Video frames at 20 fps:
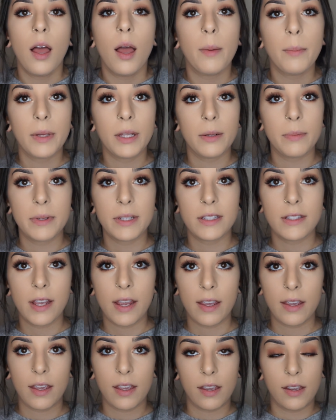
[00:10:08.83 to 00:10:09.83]
I'm gonna be
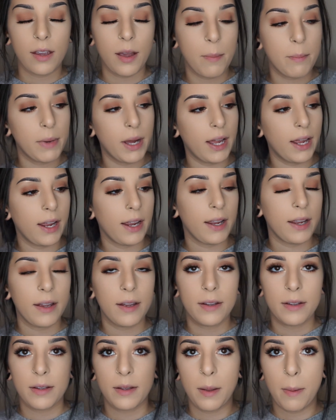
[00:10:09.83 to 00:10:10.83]
taking my
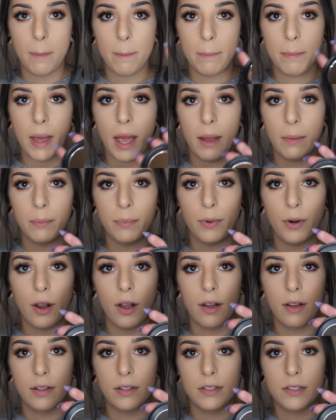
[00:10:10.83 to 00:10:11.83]
matte
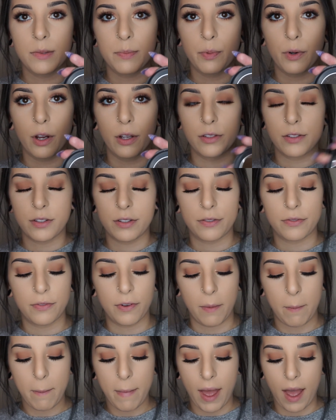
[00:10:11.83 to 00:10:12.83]
bronzer
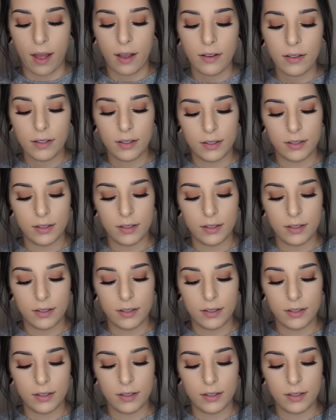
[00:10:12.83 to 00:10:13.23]
from MAC,